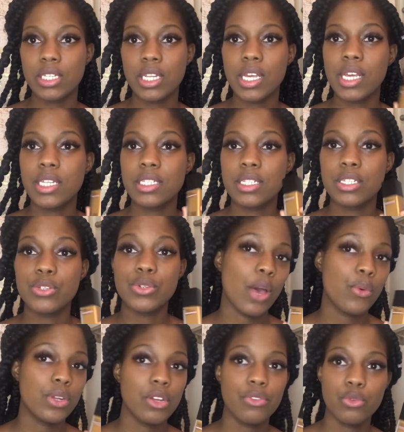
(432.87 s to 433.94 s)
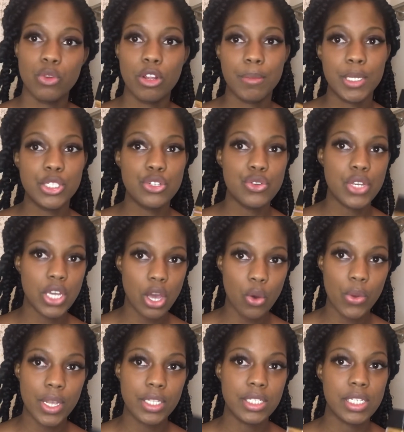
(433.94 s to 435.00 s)
I would definitely recommend you
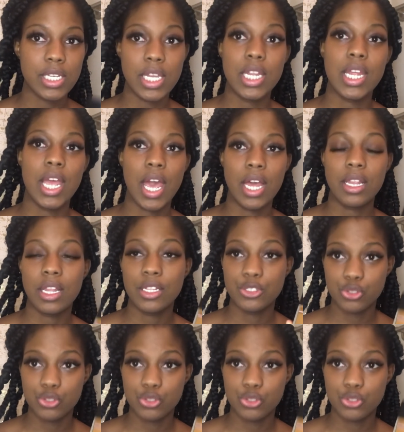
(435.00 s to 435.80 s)
going to get it at a